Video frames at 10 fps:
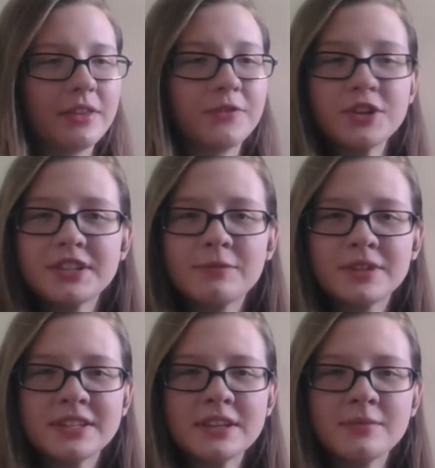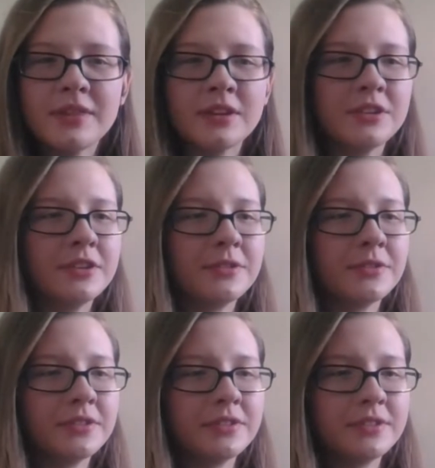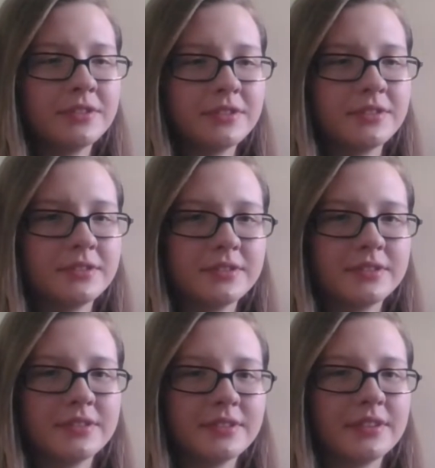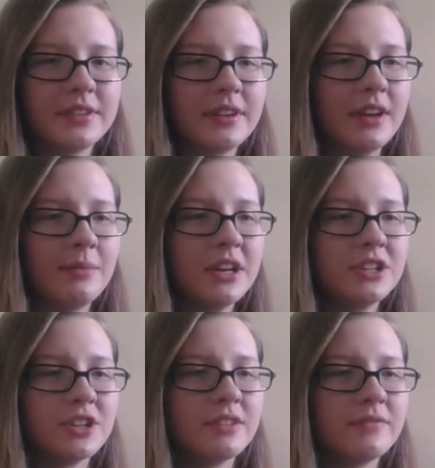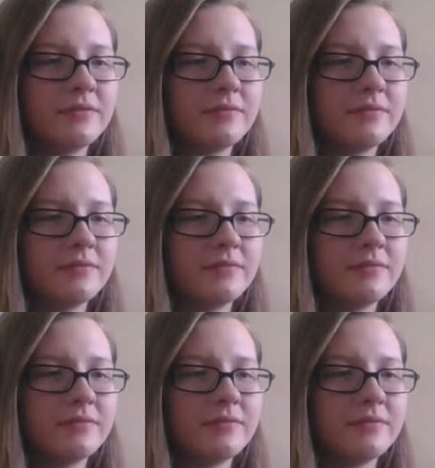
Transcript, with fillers: first time we see him in the new... Hurry up. Need I remind you, we have our own trip to plan.